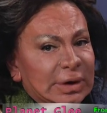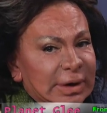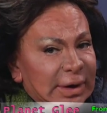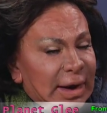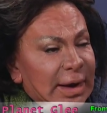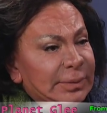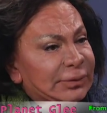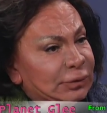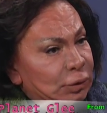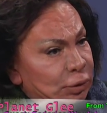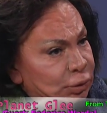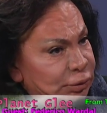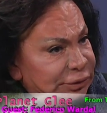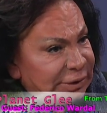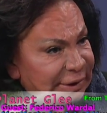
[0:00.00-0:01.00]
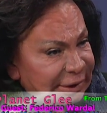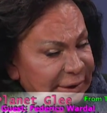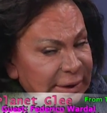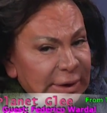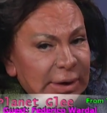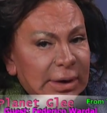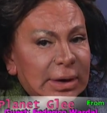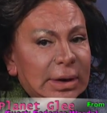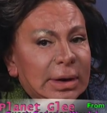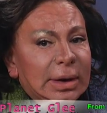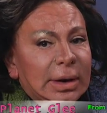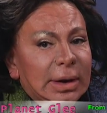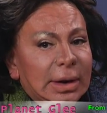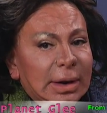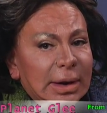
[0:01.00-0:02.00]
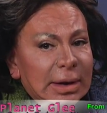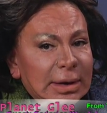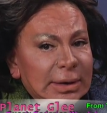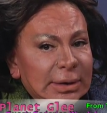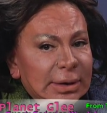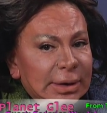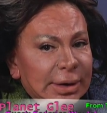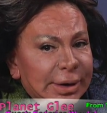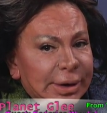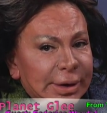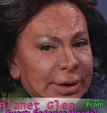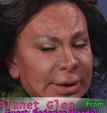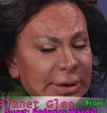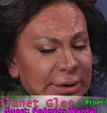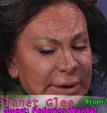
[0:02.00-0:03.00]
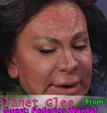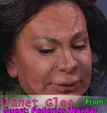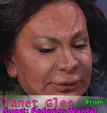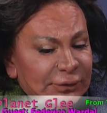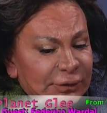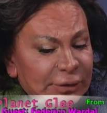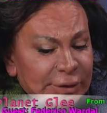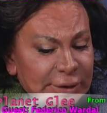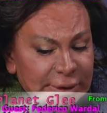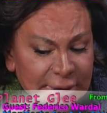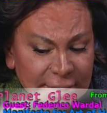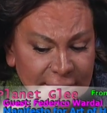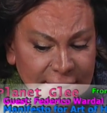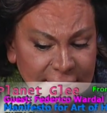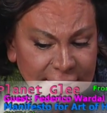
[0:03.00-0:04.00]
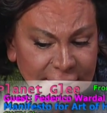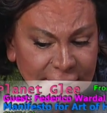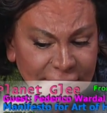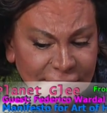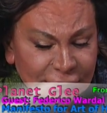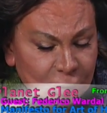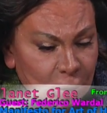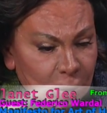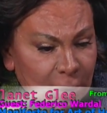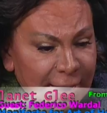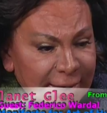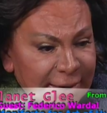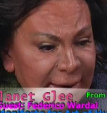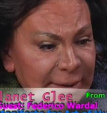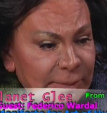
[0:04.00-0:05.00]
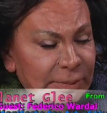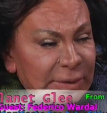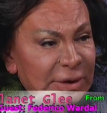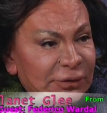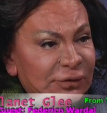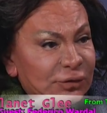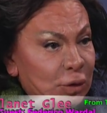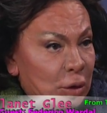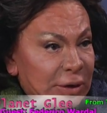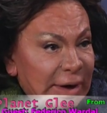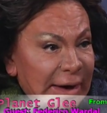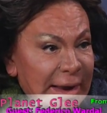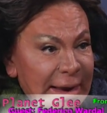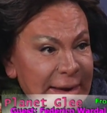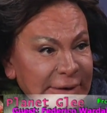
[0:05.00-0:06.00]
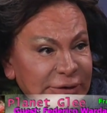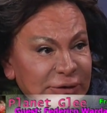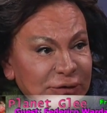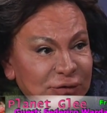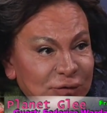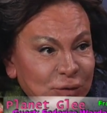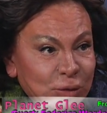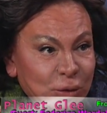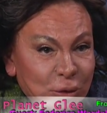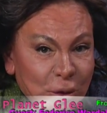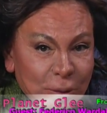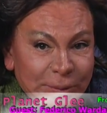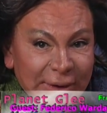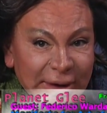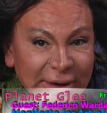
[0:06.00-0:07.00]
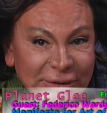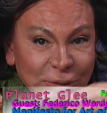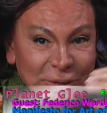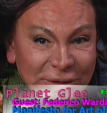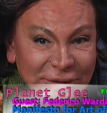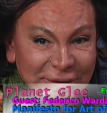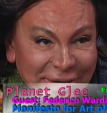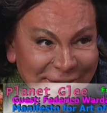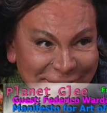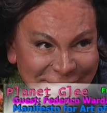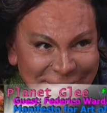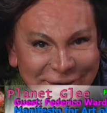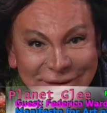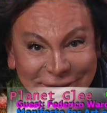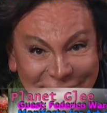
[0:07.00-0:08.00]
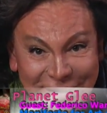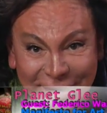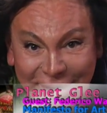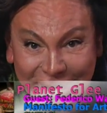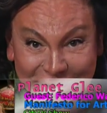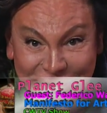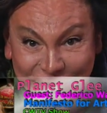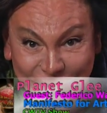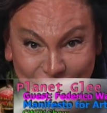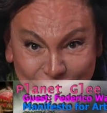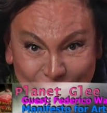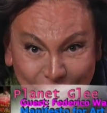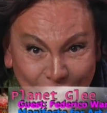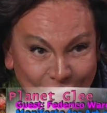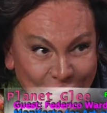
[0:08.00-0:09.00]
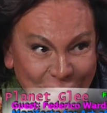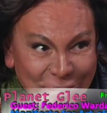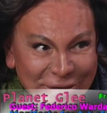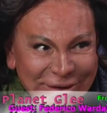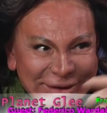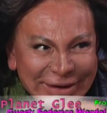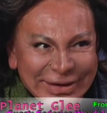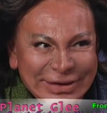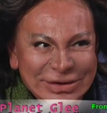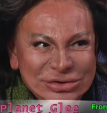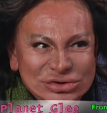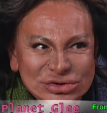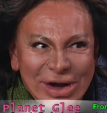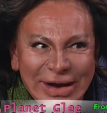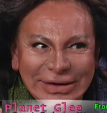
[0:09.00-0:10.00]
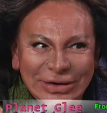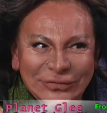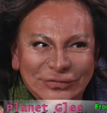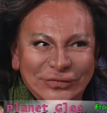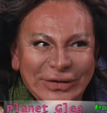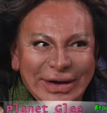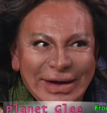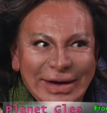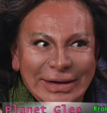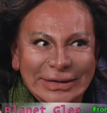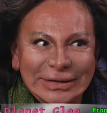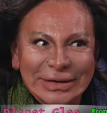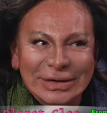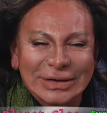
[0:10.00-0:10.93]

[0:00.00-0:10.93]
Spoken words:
Absolutely. And yes, and so I am so glad to cooperate with the great, Jennifer,